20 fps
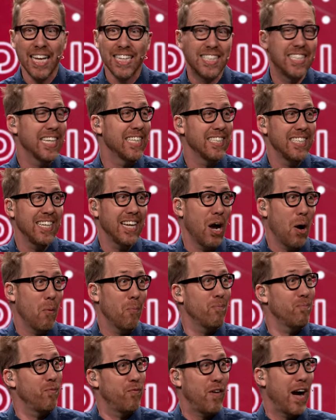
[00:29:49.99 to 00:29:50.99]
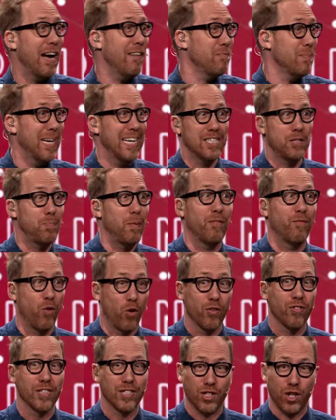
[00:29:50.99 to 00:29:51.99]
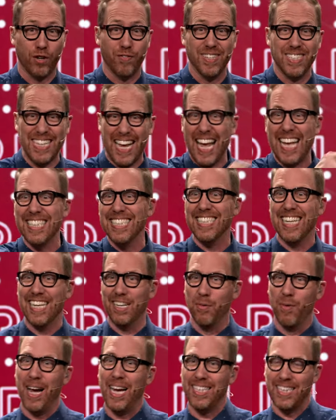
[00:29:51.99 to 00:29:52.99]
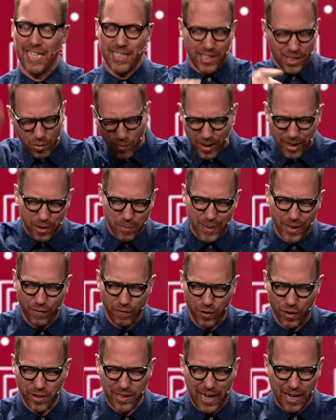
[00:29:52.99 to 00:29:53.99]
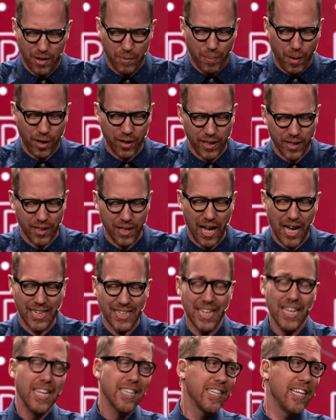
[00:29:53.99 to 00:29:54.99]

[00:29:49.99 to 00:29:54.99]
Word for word: to, you know, five minutes before the service ended, right? They just wanted to be the first out of the parking lot.